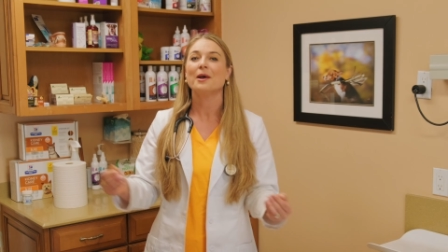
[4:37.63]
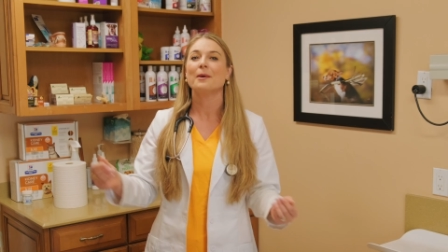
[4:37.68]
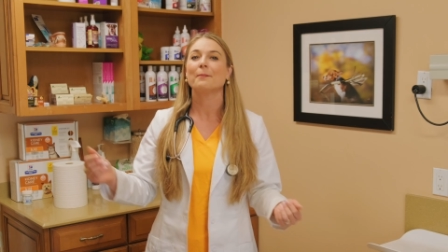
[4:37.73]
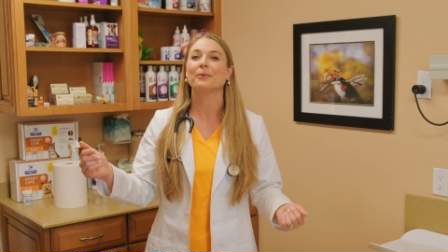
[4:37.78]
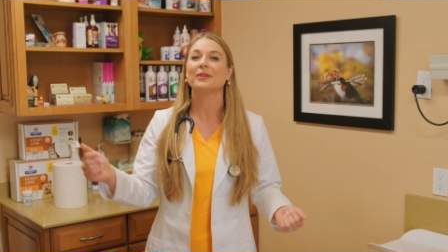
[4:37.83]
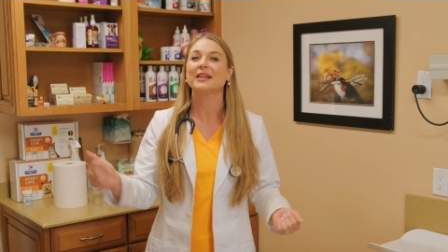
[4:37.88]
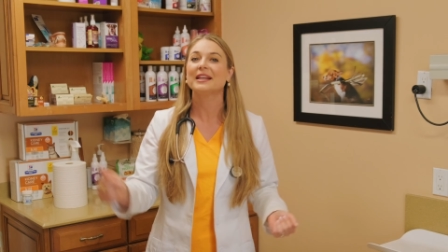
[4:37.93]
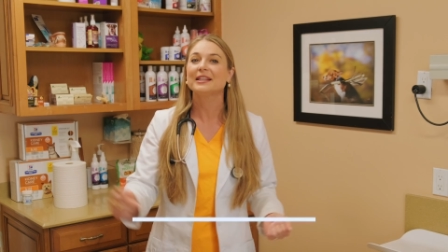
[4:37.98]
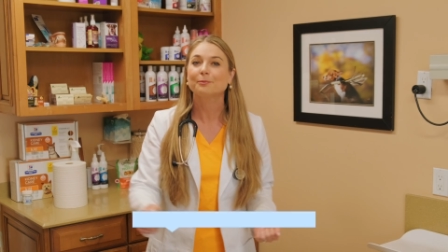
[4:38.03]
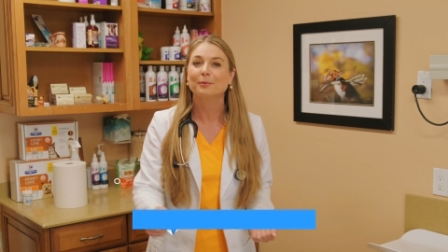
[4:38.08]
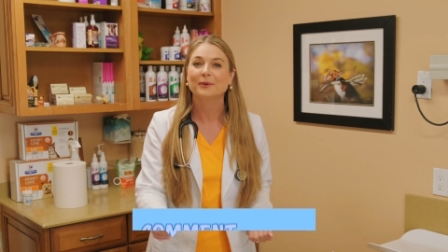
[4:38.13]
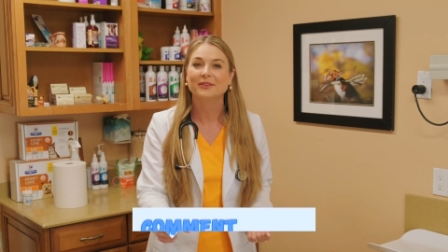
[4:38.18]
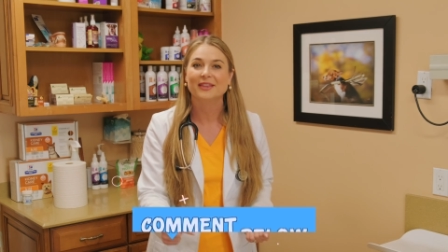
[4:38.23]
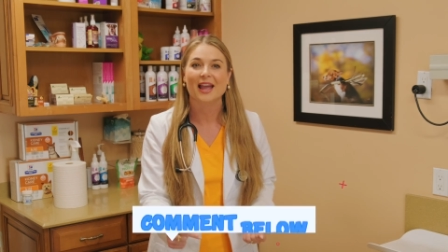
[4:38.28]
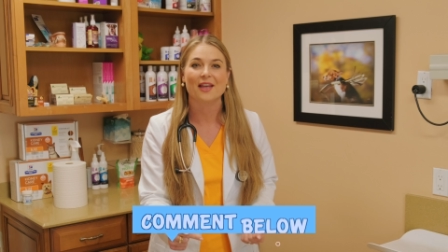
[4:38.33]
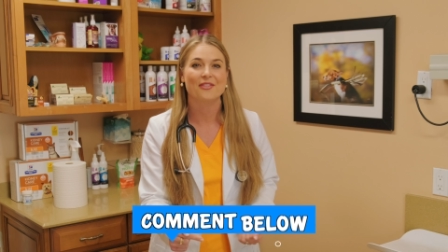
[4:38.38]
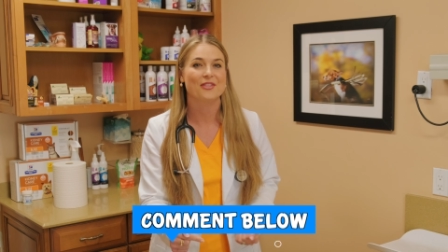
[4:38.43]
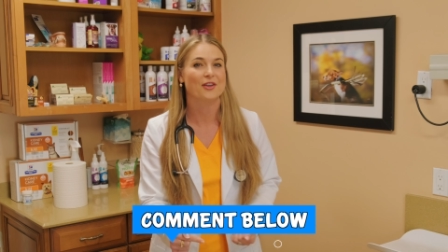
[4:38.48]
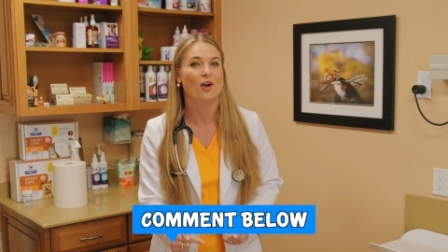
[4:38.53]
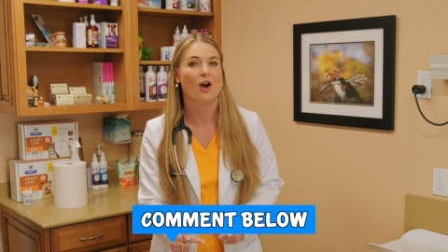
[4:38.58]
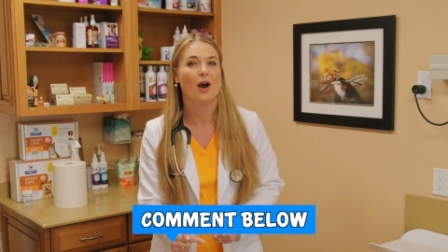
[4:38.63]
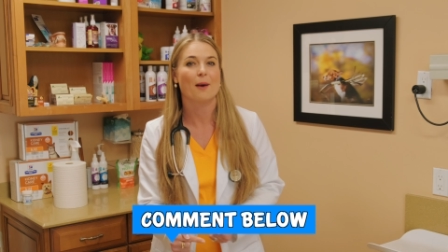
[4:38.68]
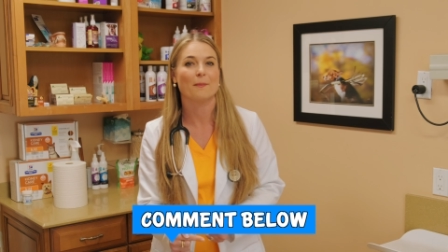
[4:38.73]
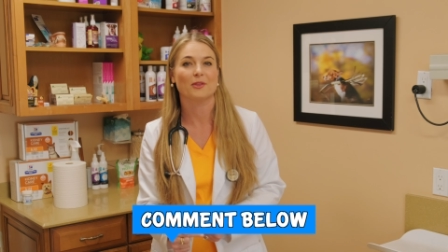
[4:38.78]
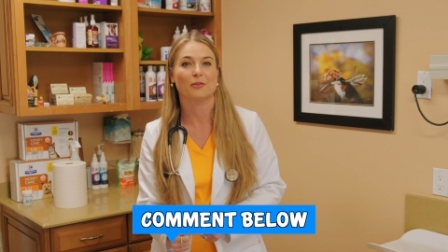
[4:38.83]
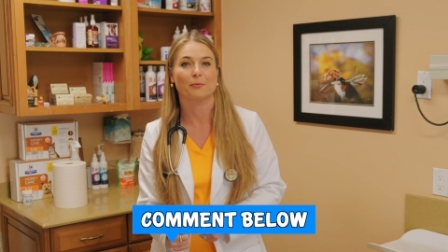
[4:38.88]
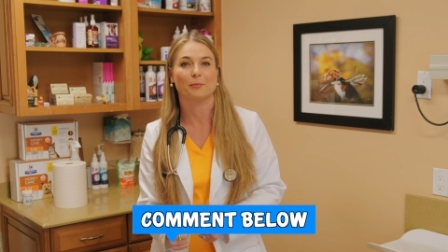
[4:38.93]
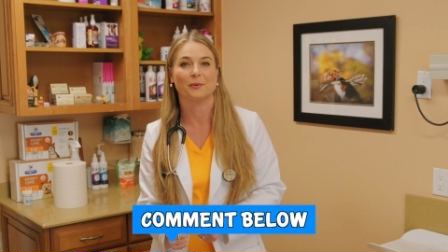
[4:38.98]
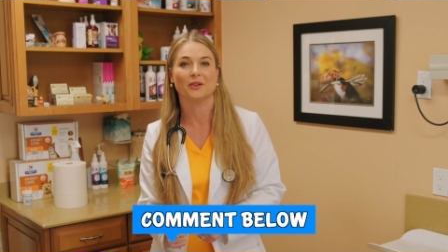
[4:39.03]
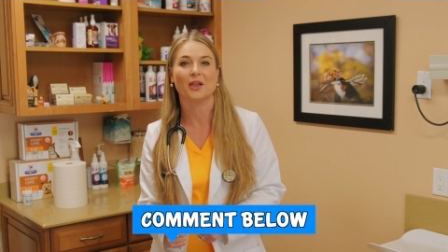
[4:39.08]
please put that in the
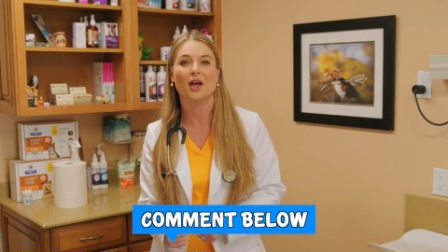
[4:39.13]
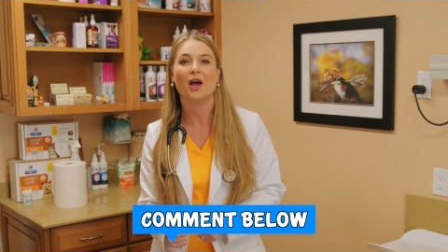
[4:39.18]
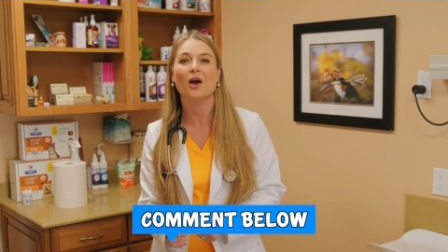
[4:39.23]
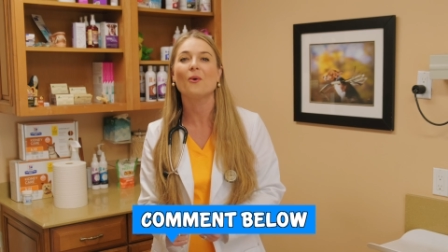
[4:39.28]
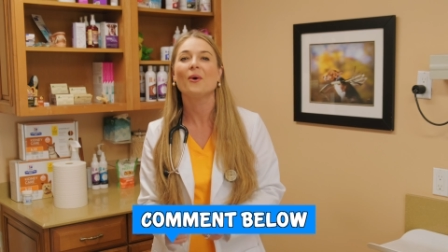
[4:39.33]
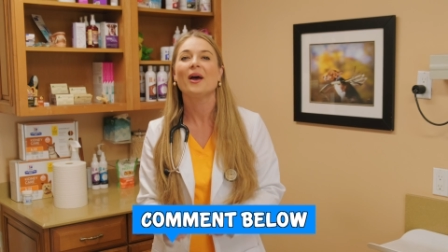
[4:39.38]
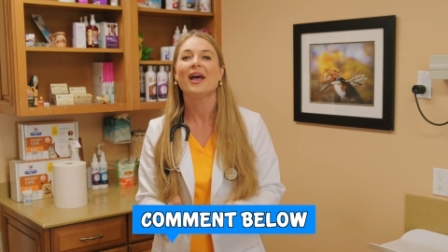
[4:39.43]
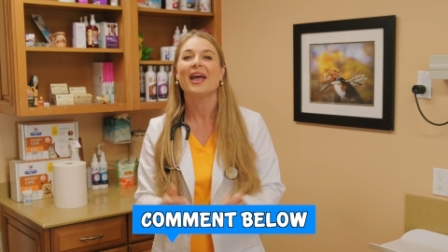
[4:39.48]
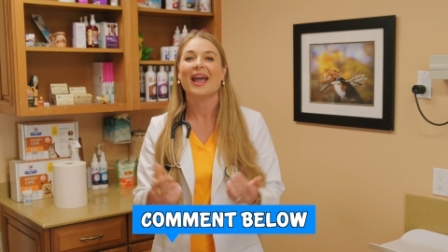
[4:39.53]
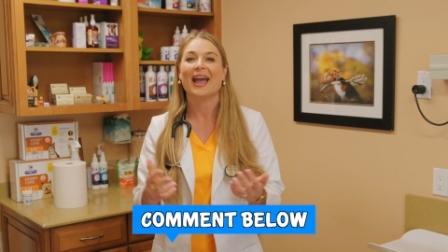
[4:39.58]
comments below.